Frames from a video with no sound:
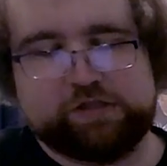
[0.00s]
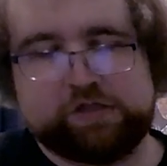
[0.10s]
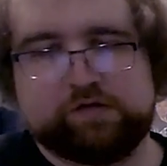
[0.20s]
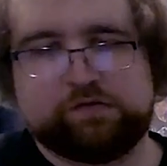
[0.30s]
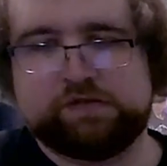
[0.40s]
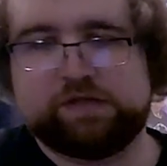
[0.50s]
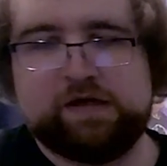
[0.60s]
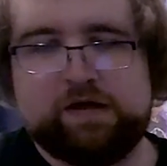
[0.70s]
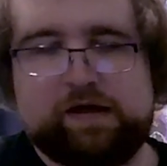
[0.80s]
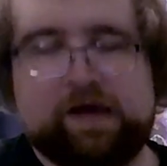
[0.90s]
shows.
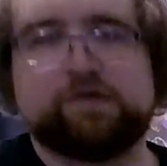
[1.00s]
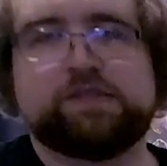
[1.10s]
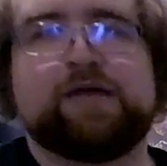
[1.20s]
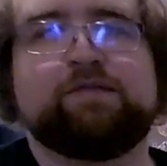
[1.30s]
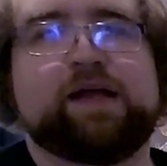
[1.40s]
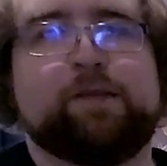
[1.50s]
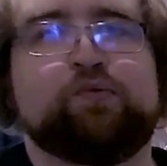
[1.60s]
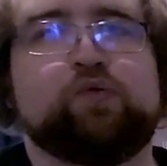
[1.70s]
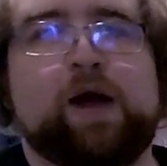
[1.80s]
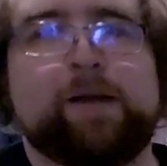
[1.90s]
I used to have like a
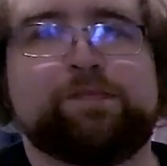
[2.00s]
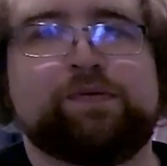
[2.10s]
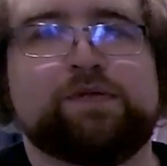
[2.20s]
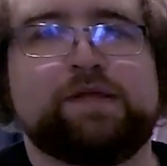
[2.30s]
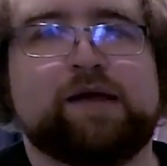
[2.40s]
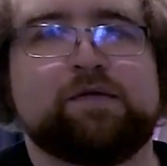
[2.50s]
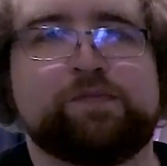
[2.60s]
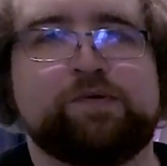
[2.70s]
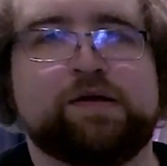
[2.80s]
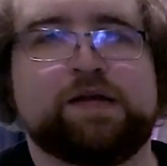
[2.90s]
prop that I
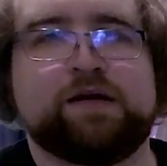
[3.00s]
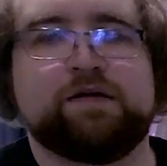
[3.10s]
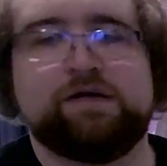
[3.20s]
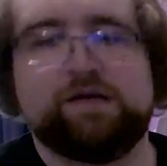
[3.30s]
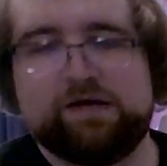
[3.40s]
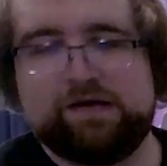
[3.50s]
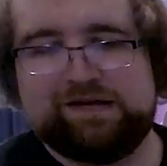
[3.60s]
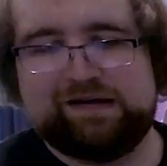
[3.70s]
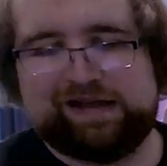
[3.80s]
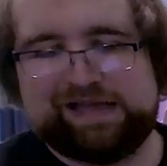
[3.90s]
would put here.
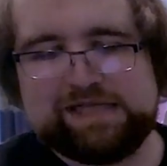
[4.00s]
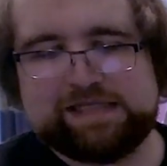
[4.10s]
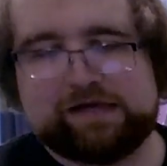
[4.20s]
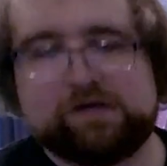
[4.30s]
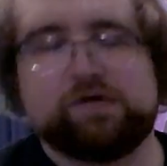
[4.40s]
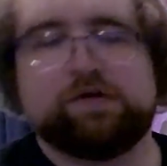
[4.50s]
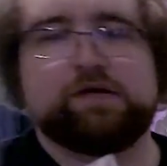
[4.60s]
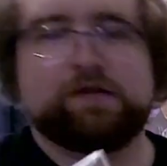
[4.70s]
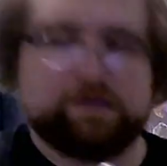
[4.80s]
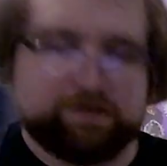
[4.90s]
I guess I
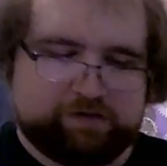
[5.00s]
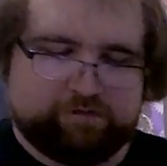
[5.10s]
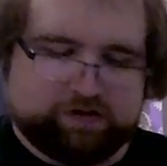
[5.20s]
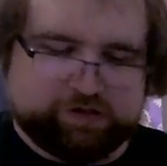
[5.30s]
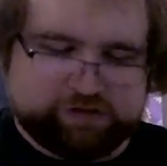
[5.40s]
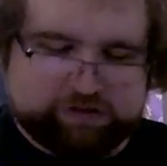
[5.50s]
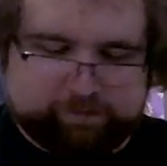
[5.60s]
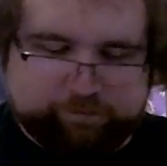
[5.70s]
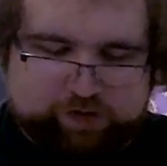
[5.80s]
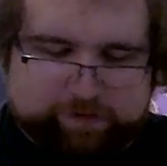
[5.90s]
could if I just
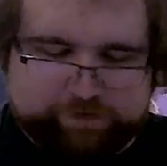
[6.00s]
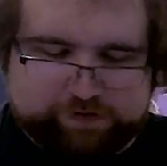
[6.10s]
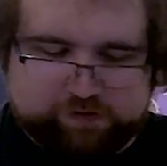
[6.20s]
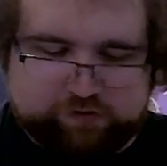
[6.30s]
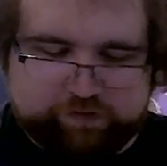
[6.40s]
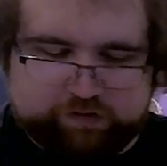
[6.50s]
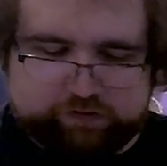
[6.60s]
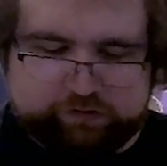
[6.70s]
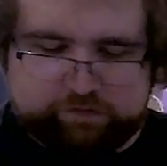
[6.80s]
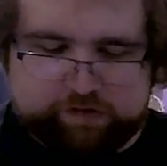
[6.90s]
like prop this open a
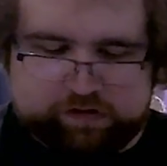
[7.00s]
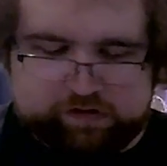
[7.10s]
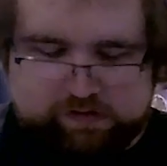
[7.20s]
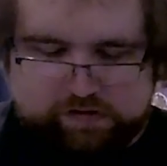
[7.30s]
little bit.